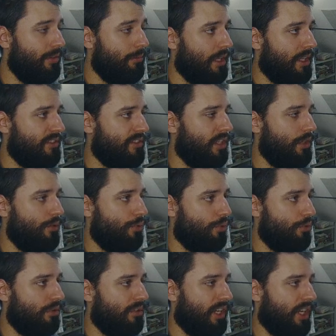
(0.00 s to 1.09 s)
let's say you
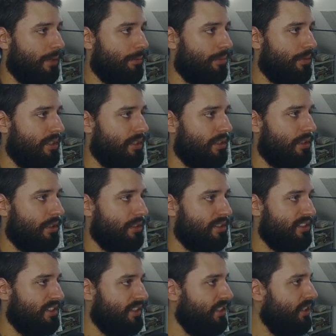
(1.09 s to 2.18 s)
could type
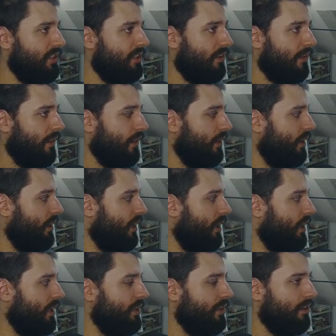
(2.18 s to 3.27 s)
ci
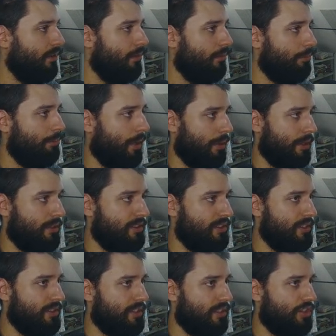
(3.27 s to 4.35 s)

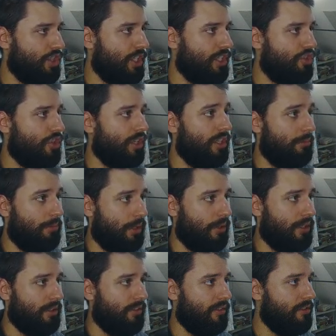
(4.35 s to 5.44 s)
parentheses, change in
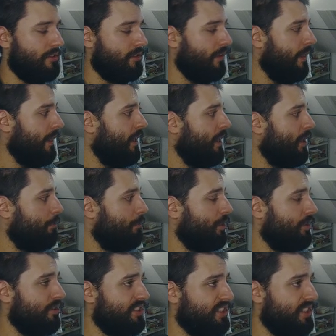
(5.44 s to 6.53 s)
parentheses. But
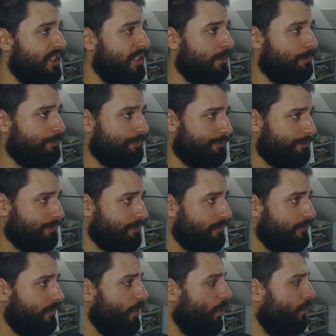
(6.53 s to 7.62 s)
the C
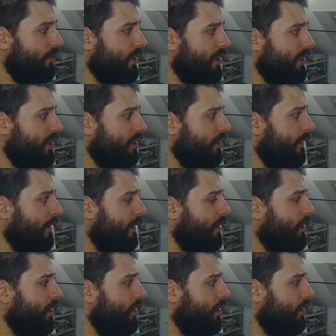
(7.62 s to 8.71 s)
over here
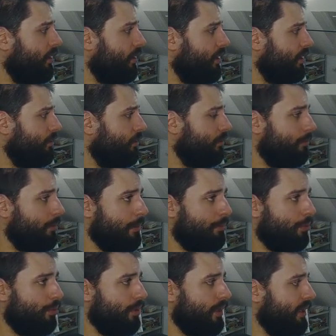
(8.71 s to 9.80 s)
uh, in the
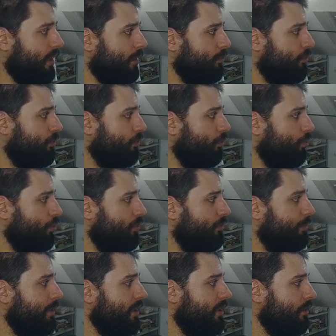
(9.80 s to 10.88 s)
Bepo layout would
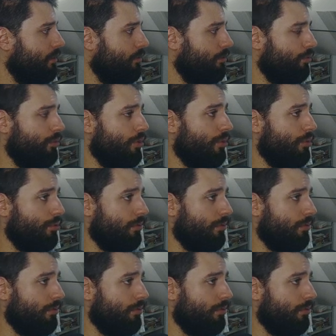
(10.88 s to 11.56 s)
be to go